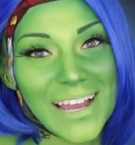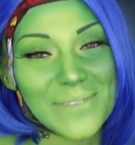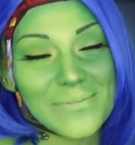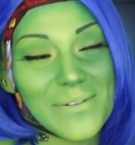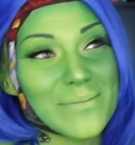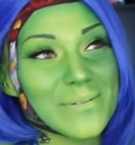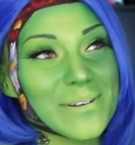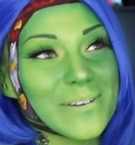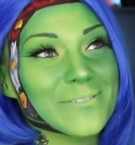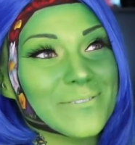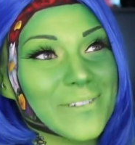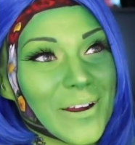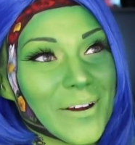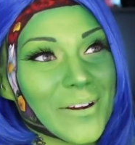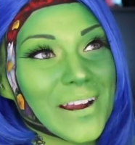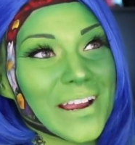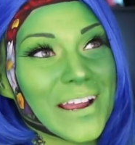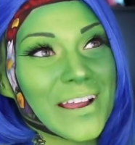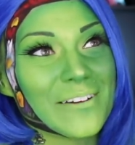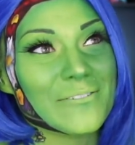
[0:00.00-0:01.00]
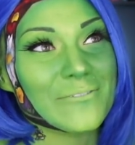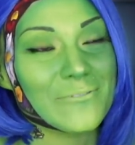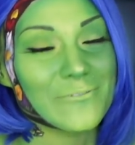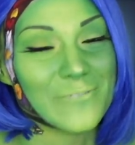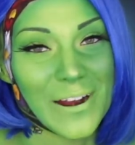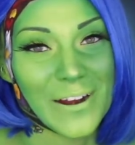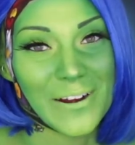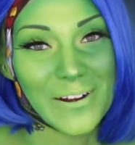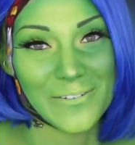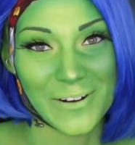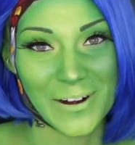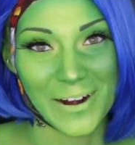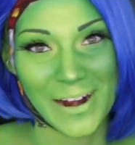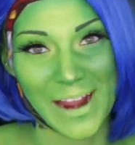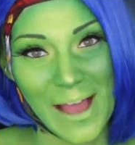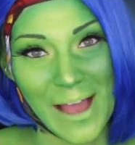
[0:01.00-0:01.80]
It made me very, very, very